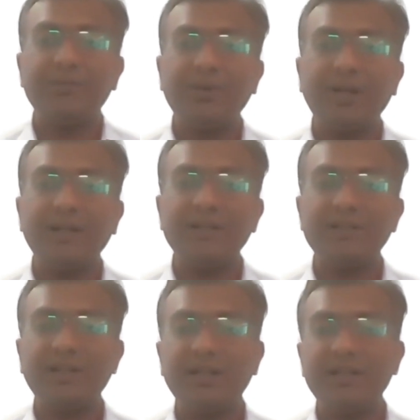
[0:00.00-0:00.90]
for
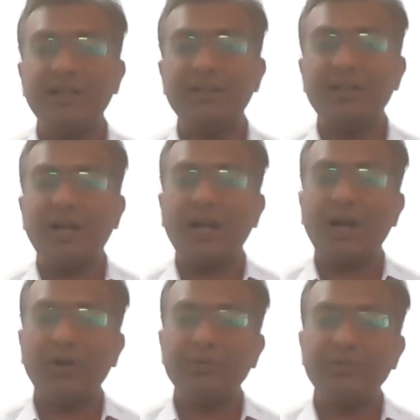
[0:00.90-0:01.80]
understanding
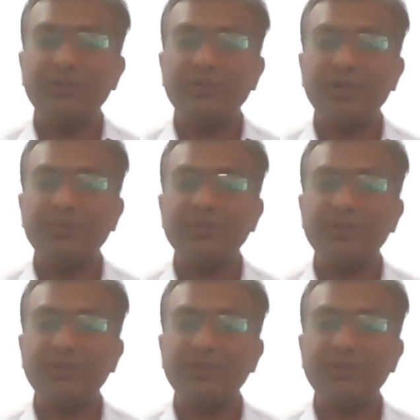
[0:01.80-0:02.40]
how systems